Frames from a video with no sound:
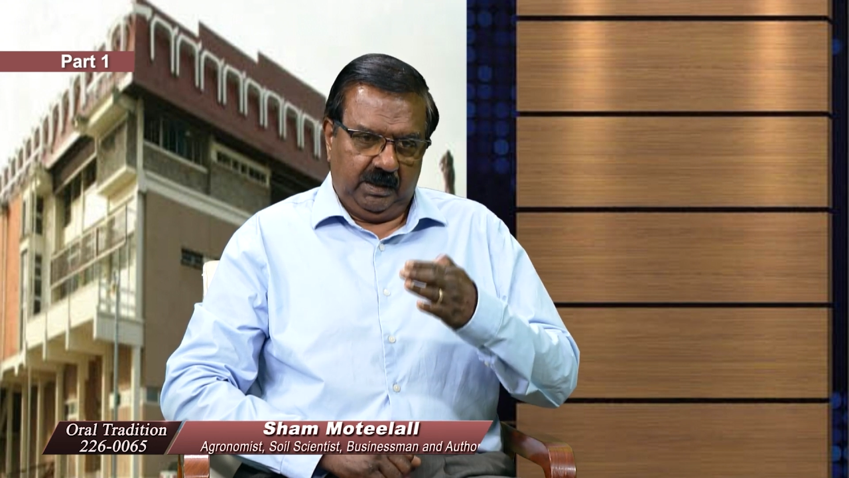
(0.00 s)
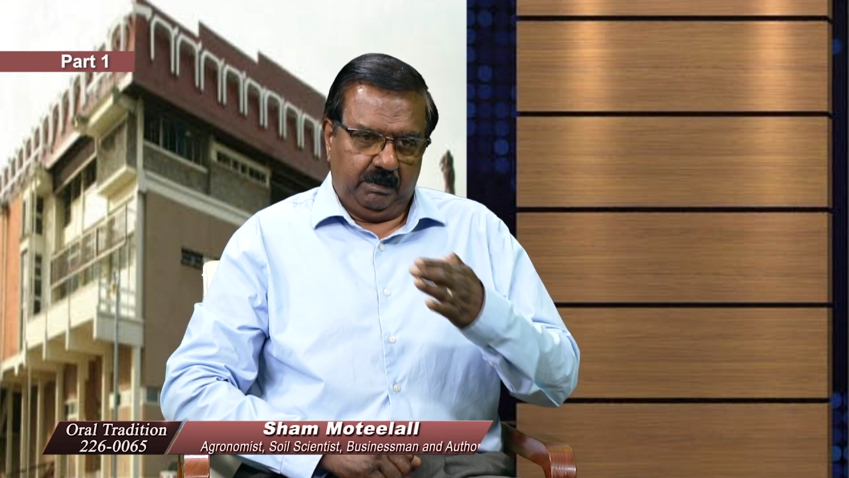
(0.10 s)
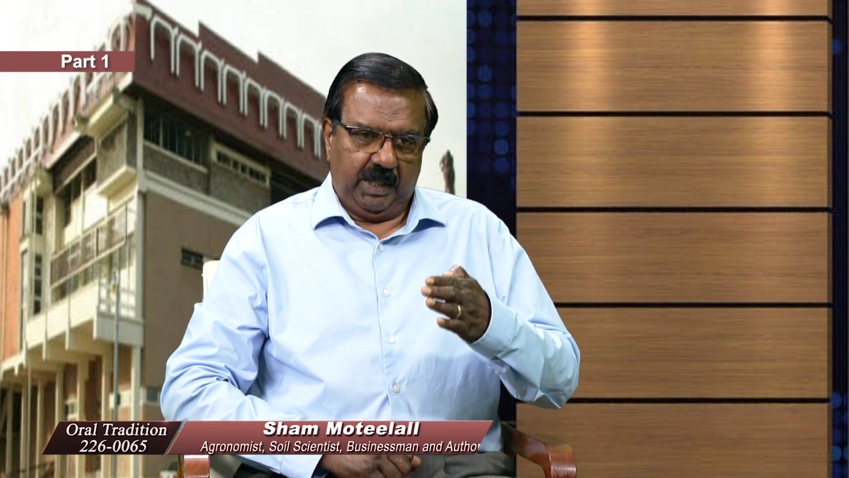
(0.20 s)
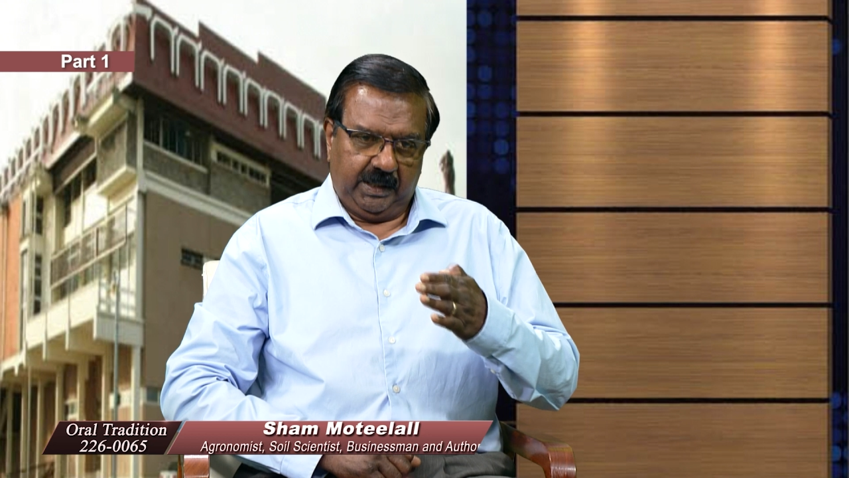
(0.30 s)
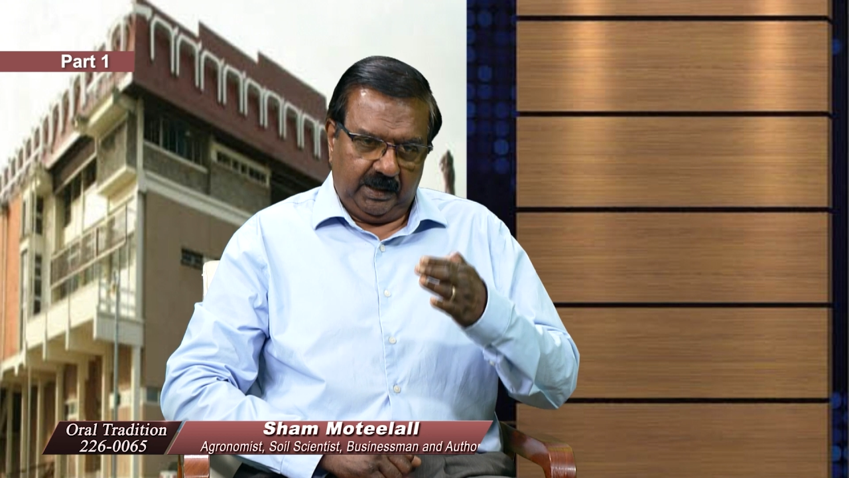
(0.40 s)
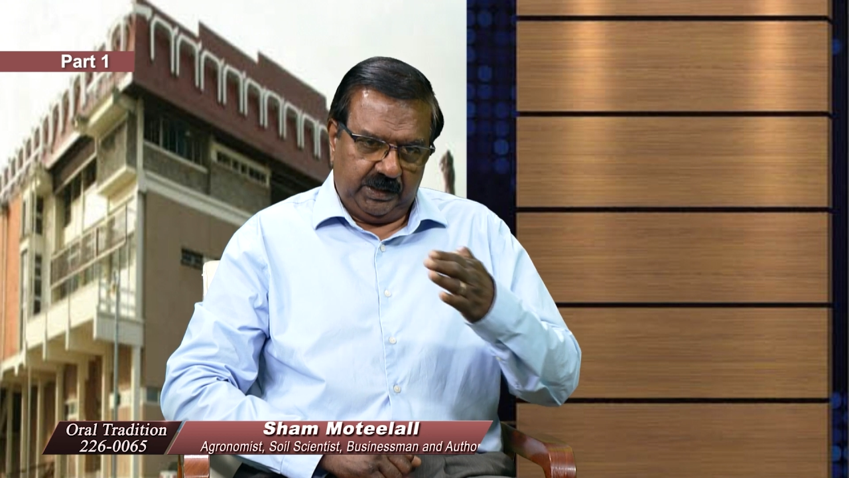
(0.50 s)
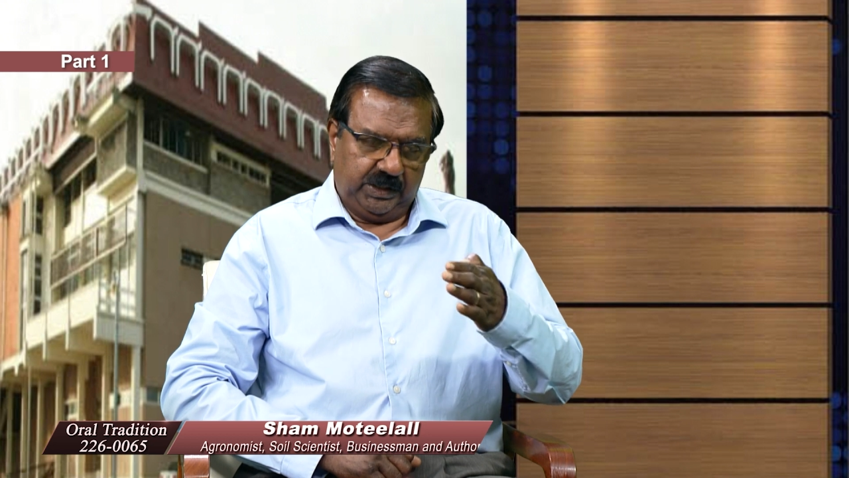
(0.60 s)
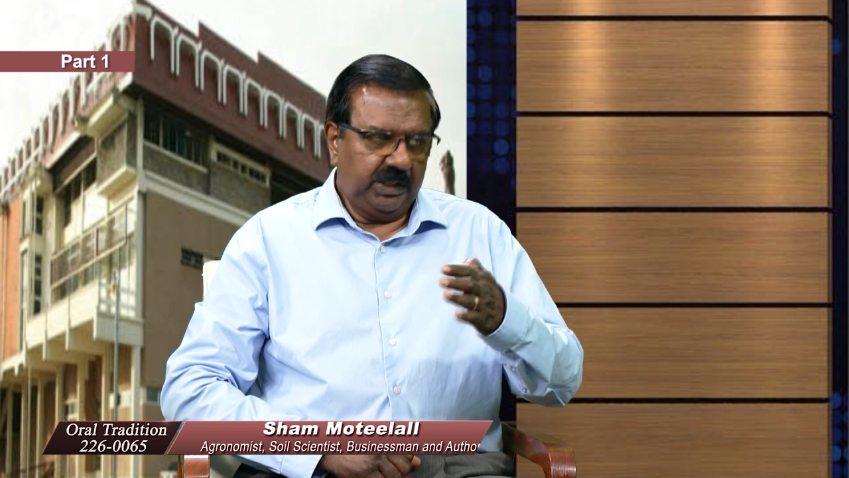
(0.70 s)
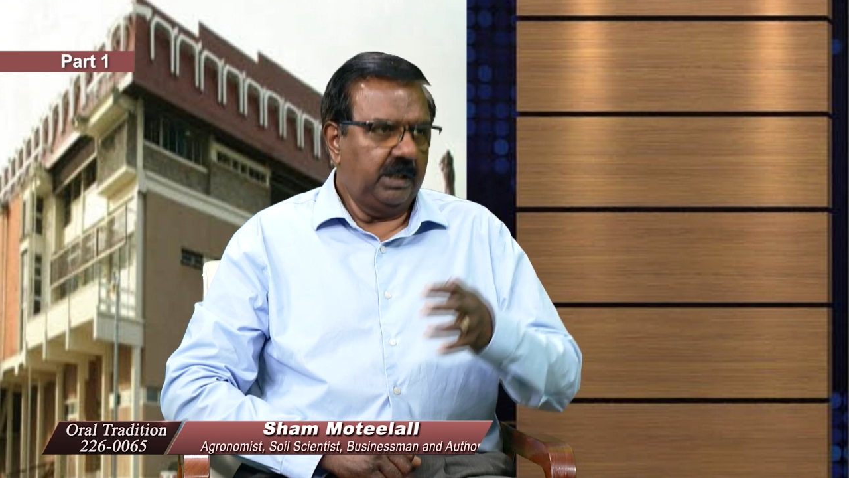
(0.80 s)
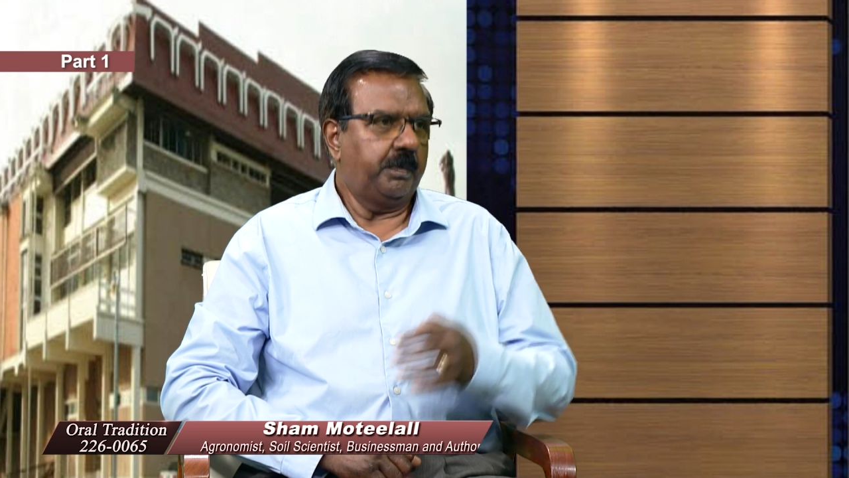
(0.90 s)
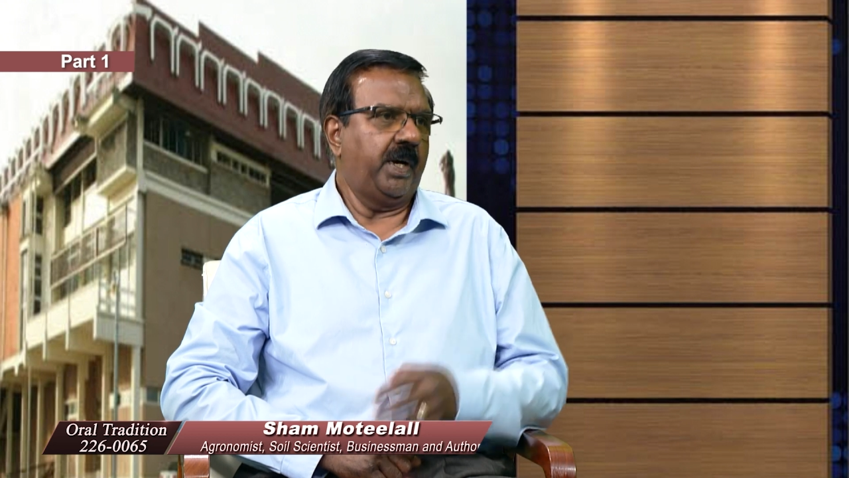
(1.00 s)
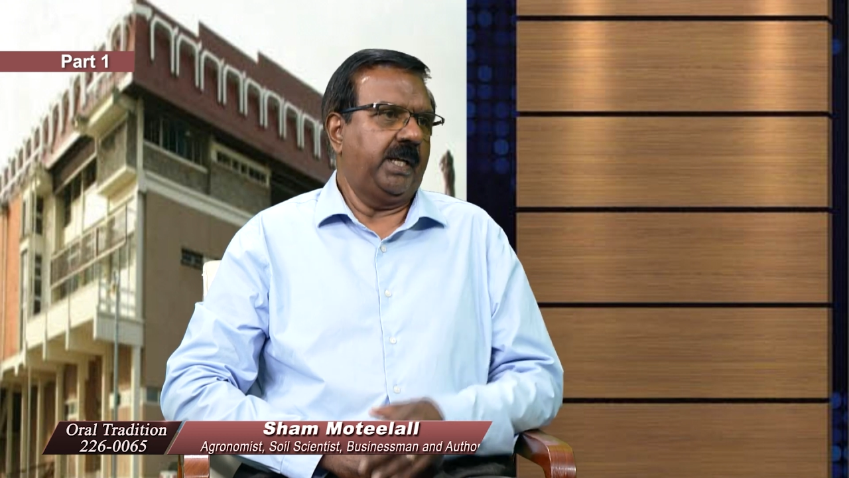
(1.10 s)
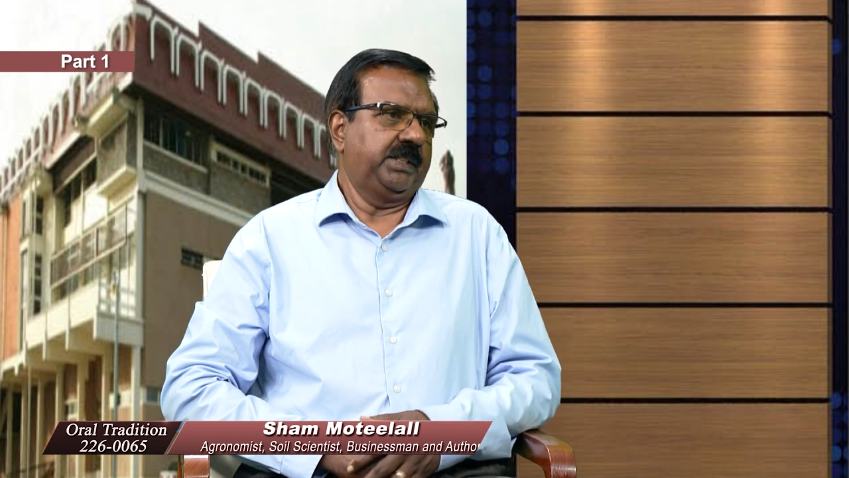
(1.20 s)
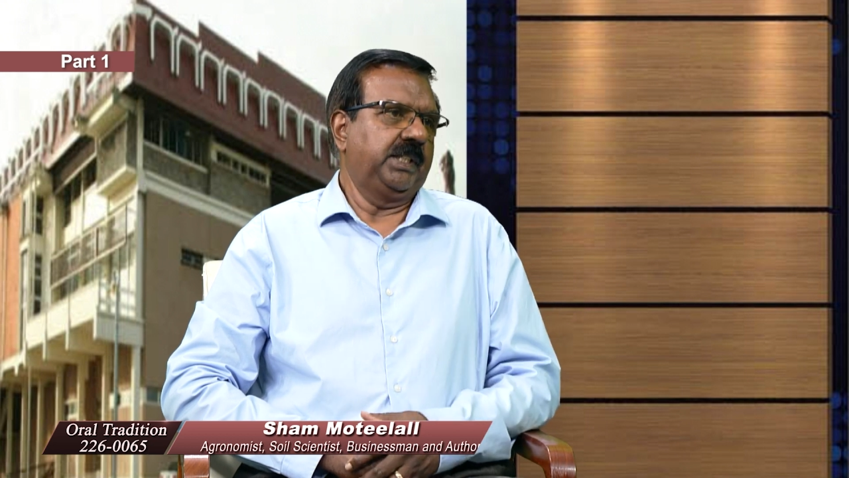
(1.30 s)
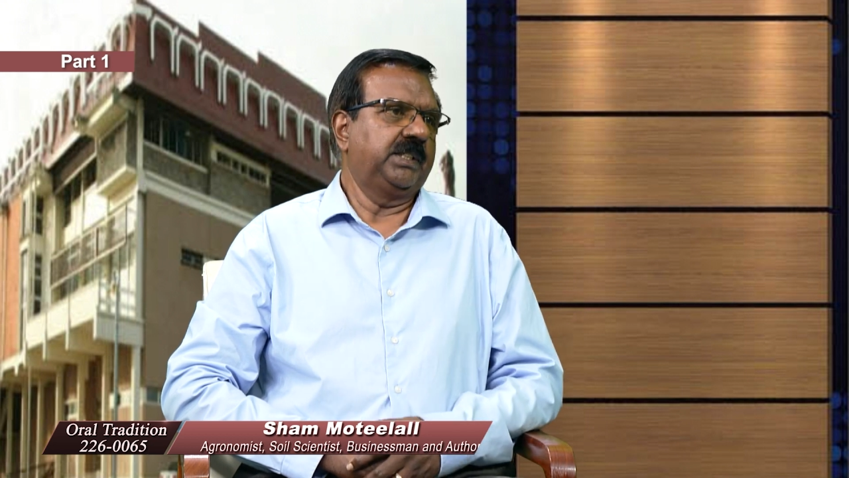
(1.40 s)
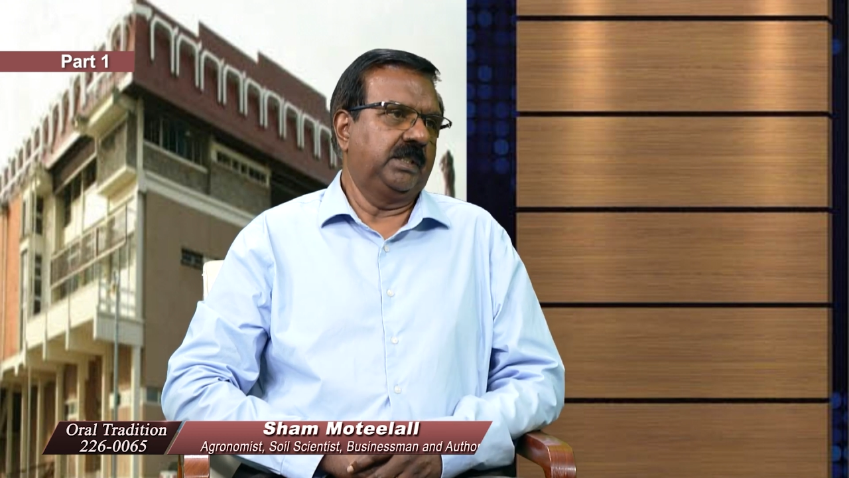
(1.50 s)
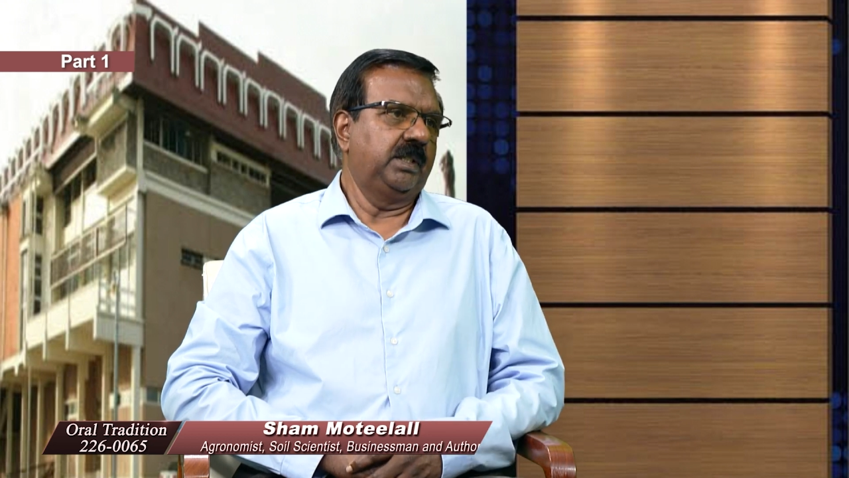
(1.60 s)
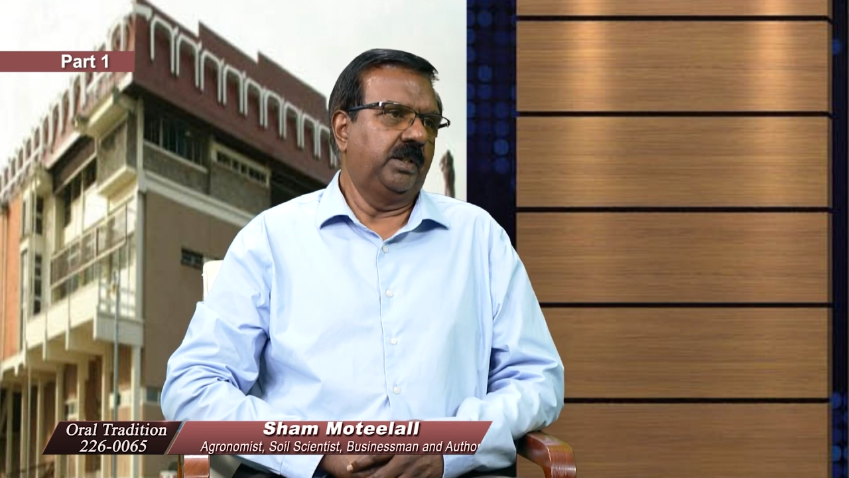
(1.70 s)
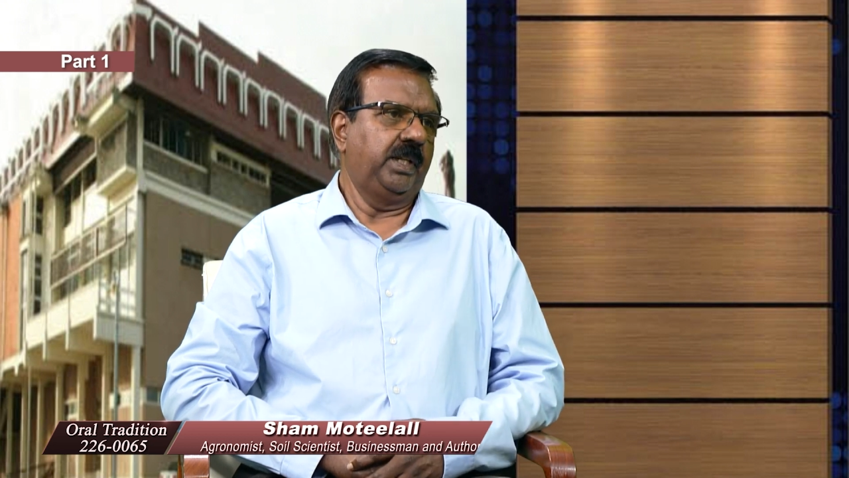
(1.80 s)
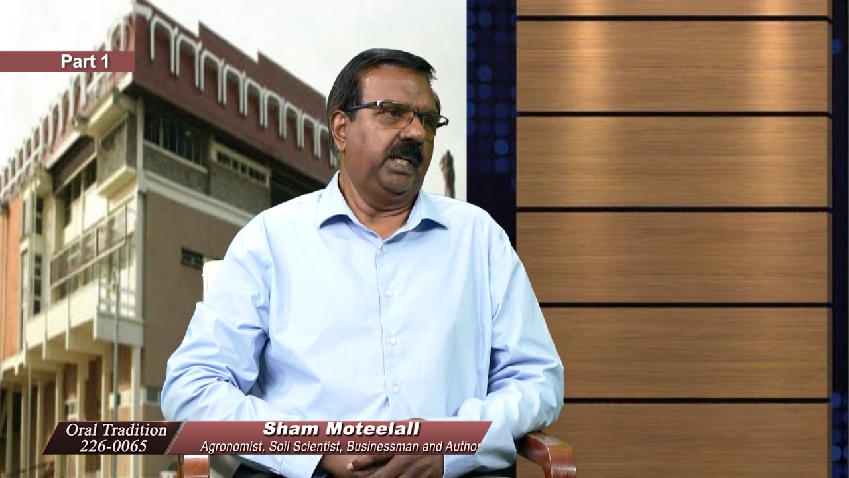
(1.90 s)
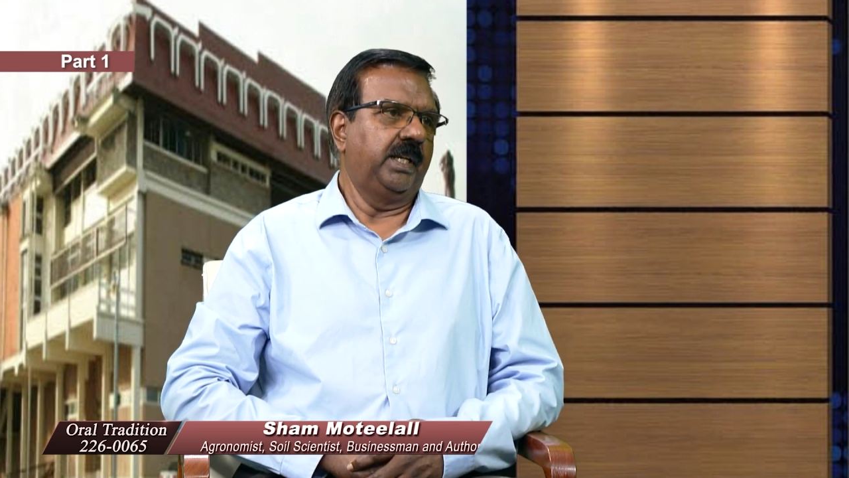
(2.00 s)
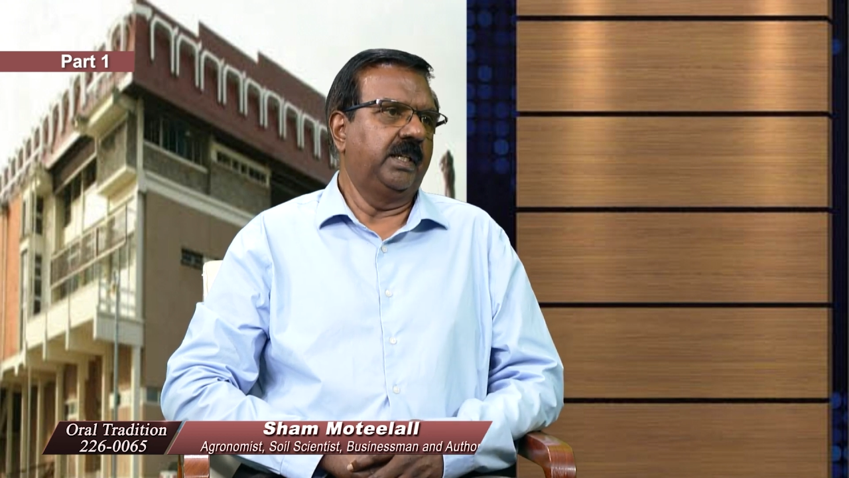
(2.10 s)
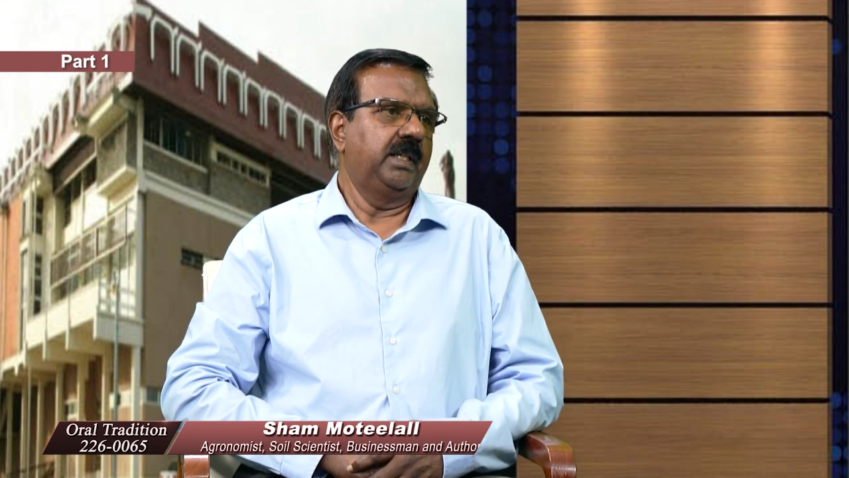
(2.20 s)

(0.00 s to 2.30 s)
mentally see the process to the end.